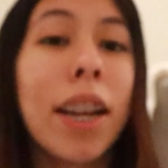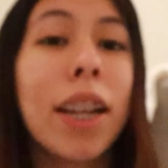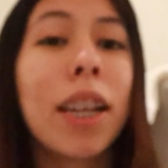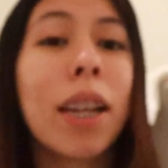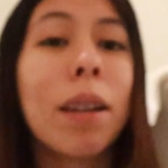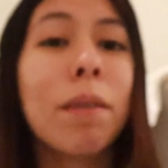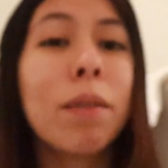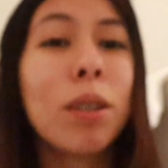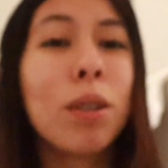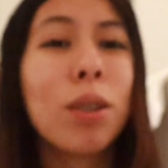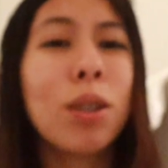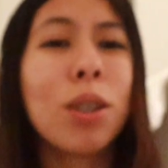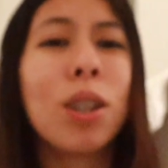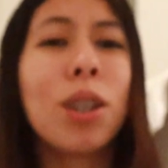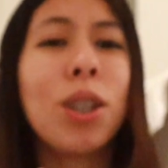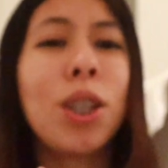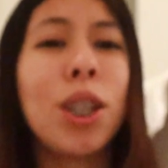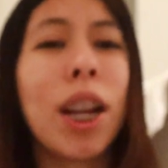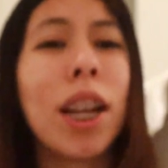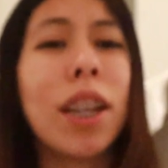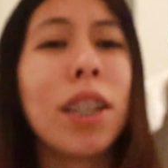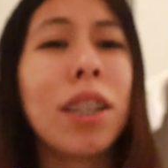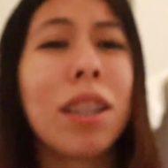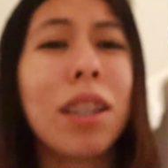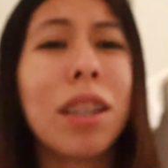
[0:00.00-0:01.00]
it gives you
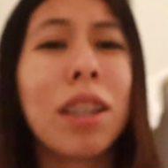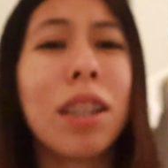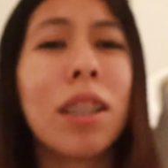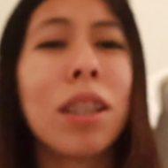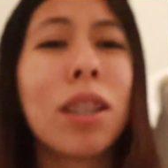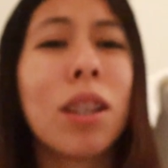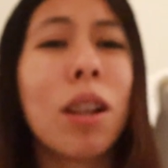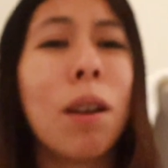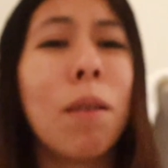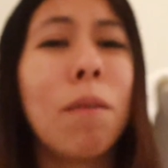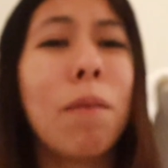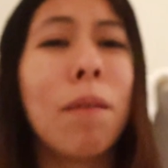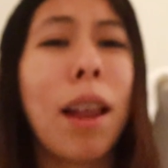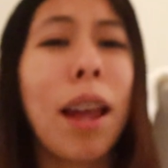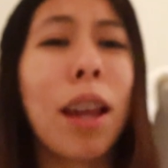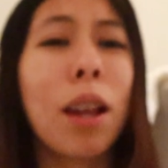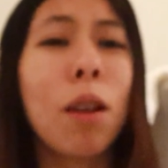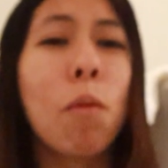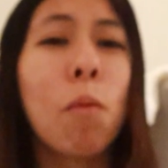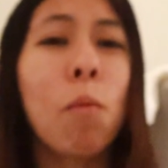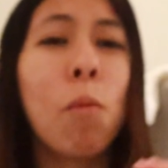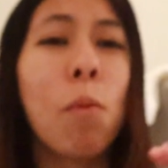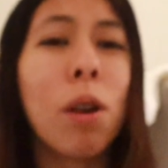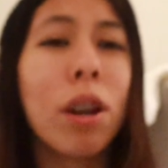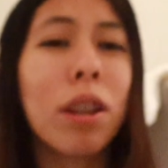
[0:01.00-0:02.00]
suggestions of
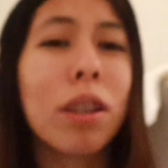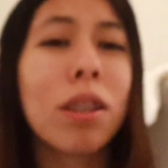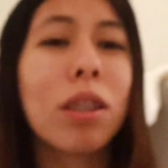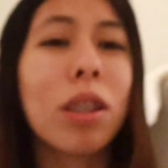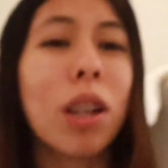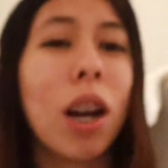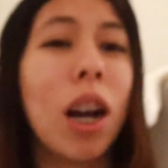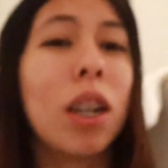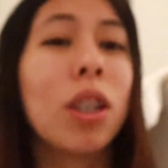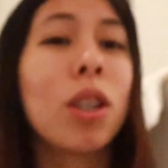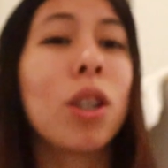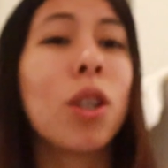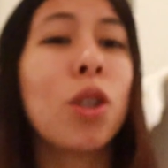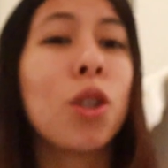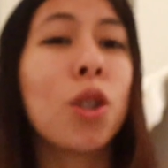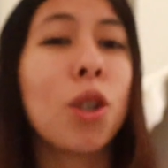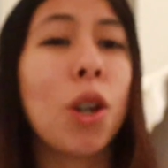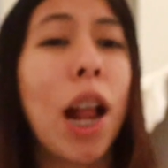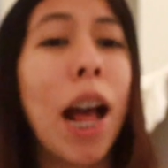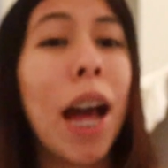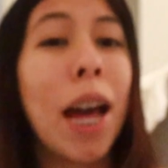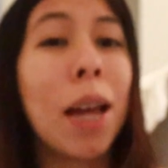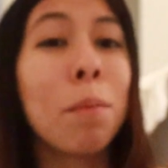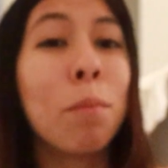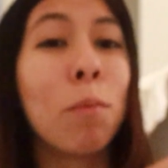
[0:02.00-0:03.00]
like what stocks you
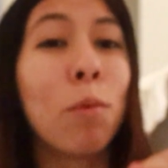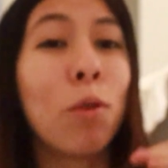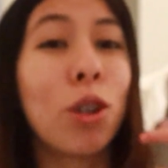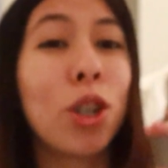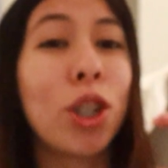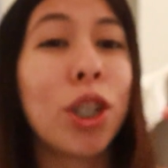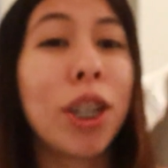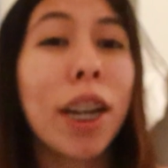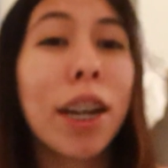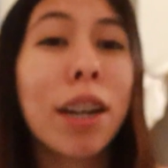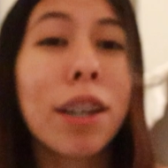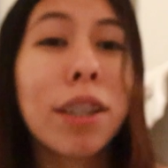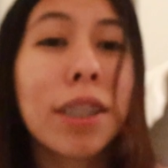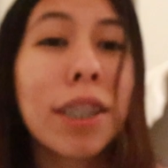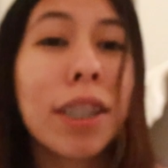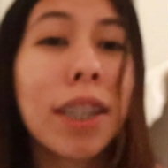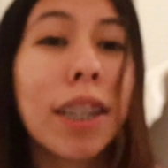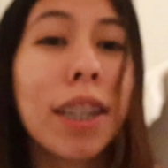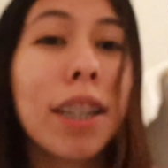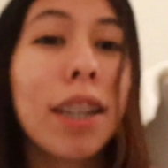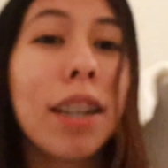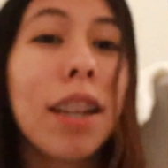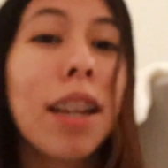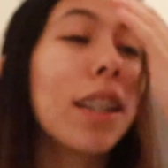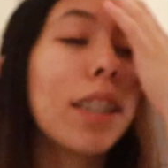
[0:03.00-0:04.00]
should add more shares
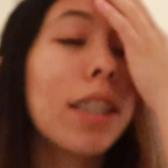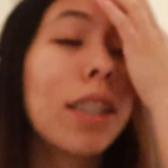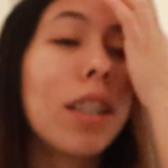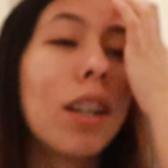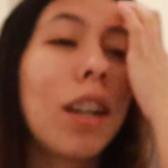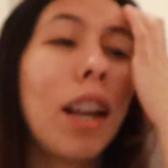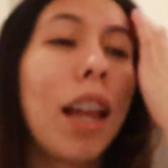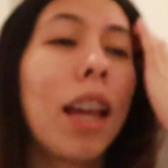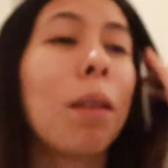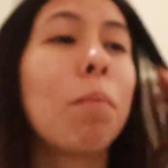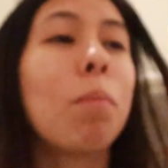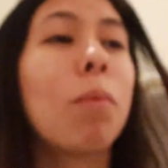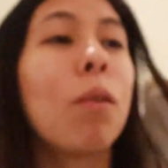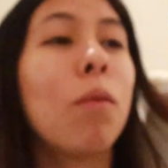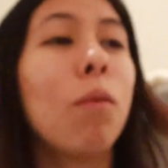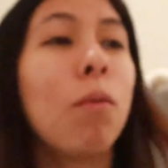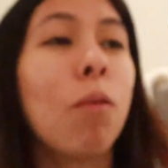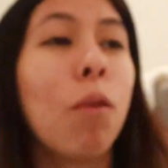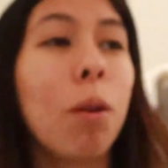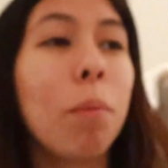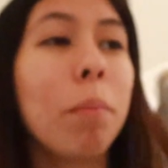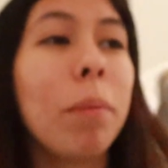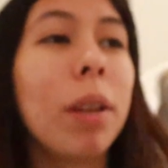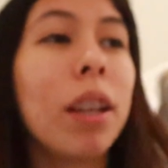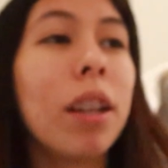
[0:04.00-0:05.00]
in because they're like
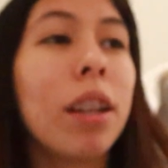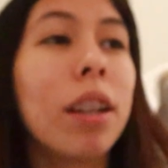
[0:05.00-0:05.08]
performing